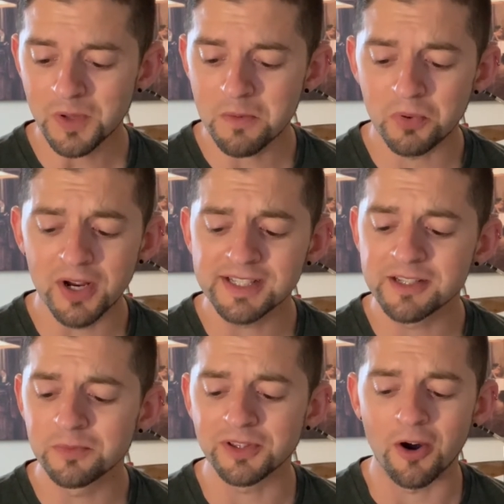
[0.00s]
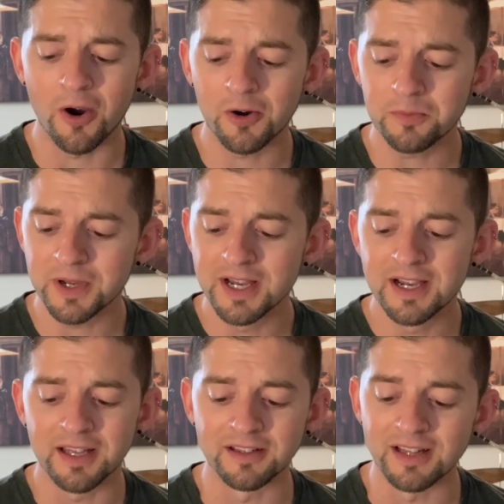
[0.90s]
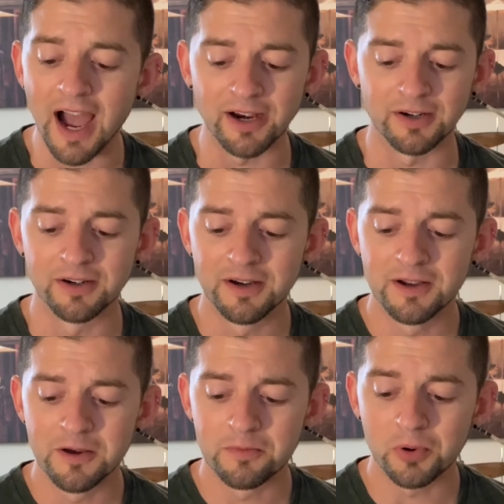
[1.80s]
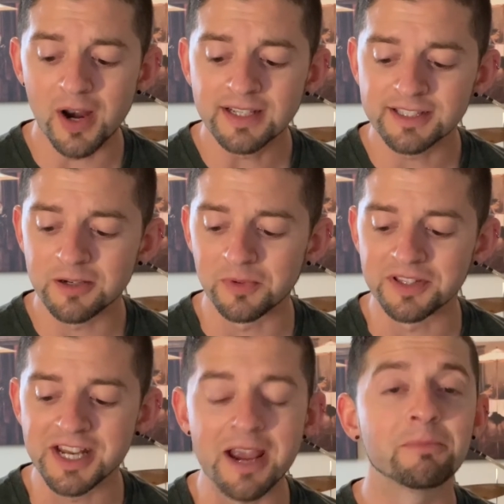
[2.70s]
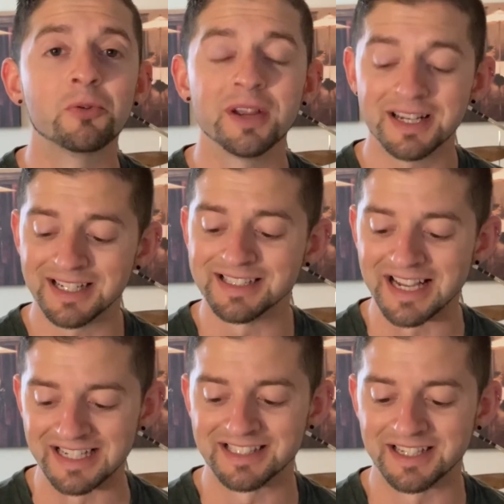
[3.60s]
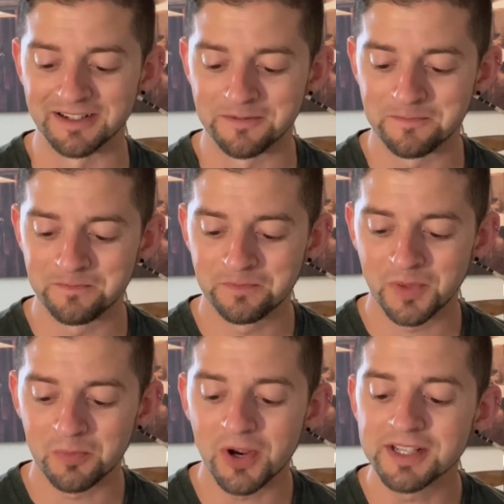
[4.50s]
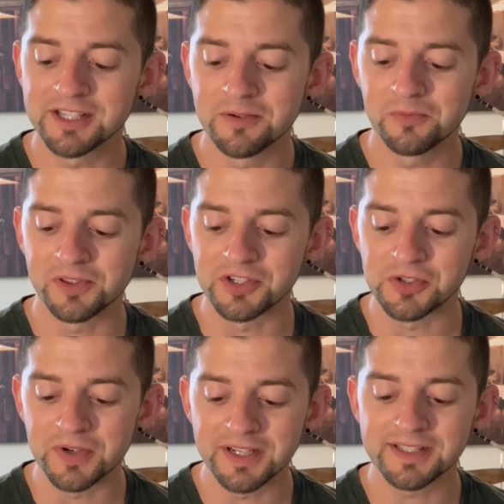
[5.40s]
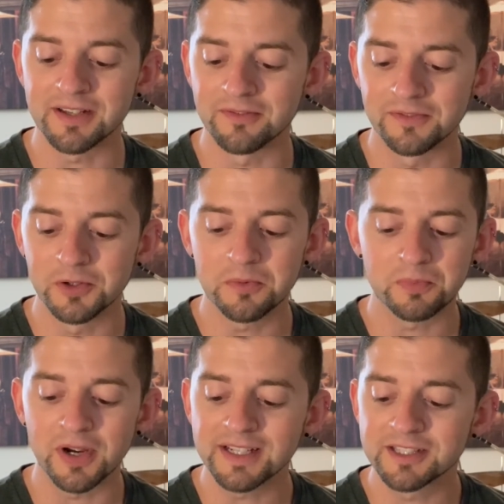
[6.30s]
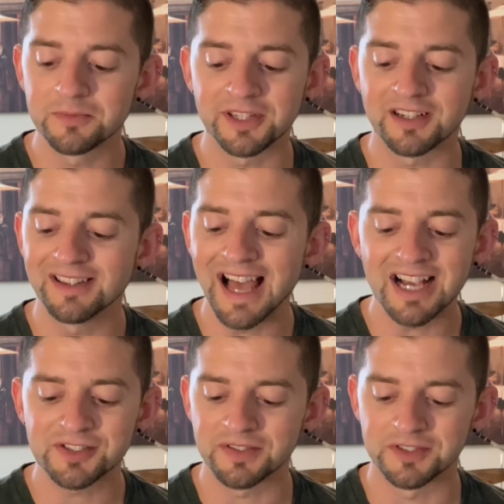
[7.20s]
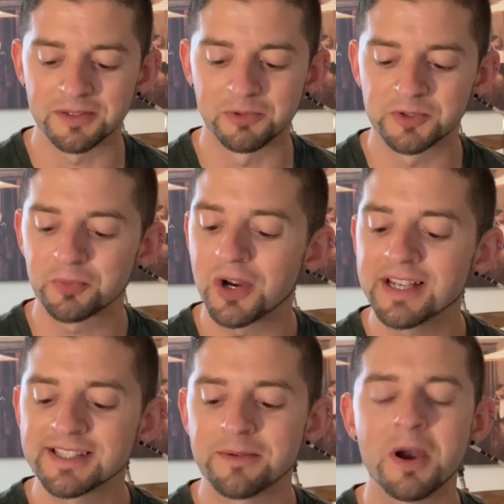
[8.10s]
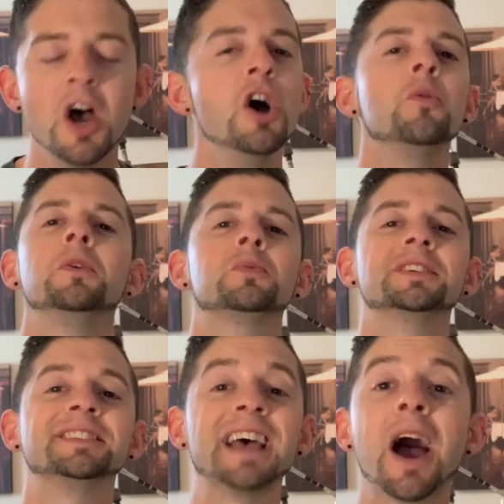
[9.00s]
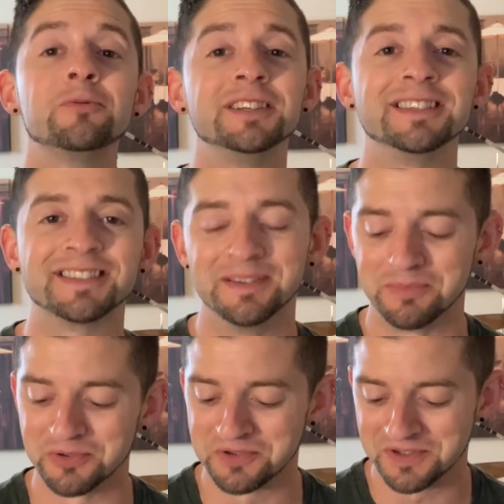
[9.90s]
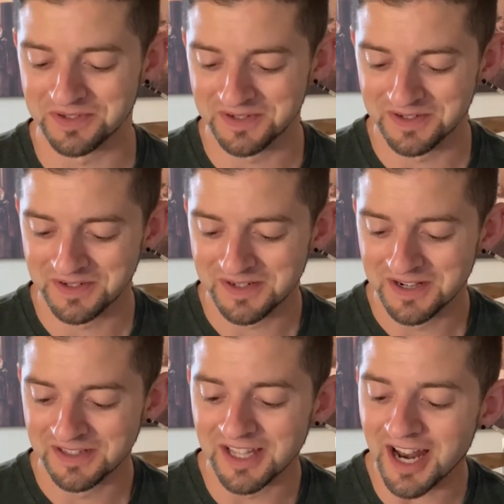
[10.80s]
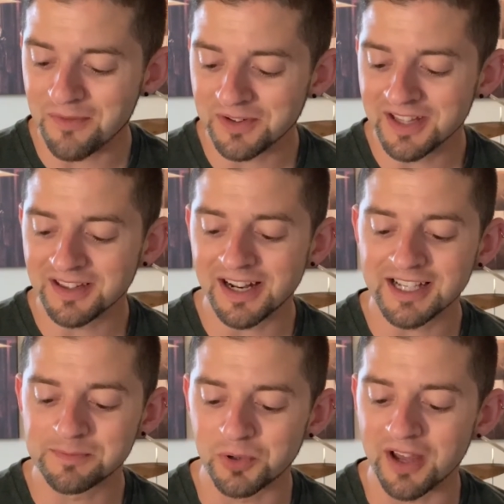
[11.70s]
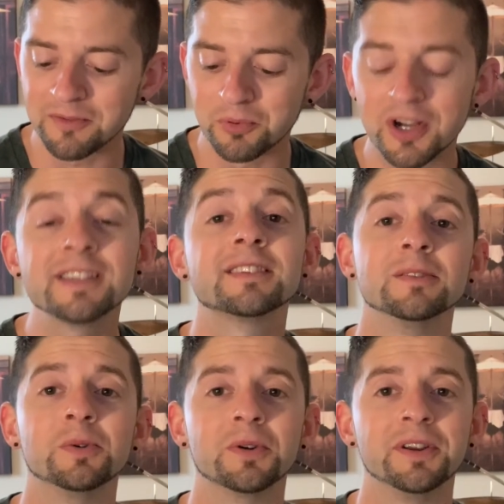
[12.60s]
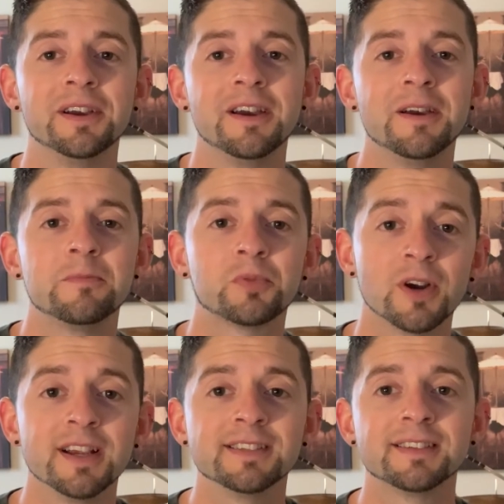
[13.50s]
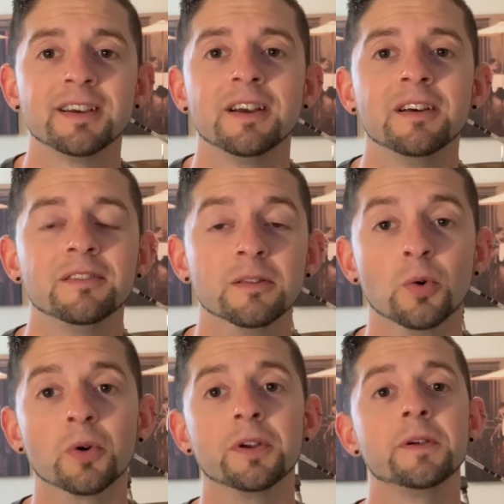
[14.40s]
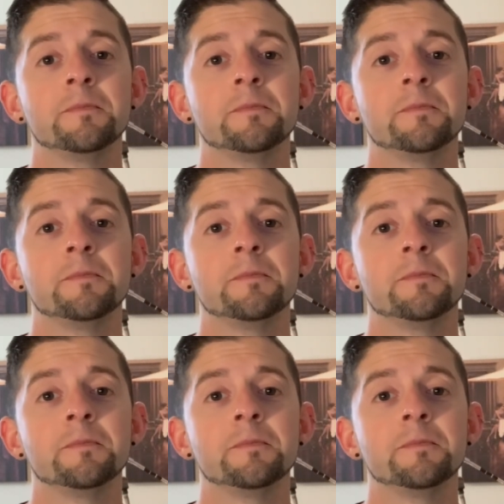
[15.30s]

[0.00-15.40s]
Praise him with the harp and the lyre. Praise him with tambourine and dancing. Praise him with the strings and flute. Praise him with the clash of cymbals. Praise him with resounding cymbals. Let everything that has breath praise the Lord. Praise the Lord.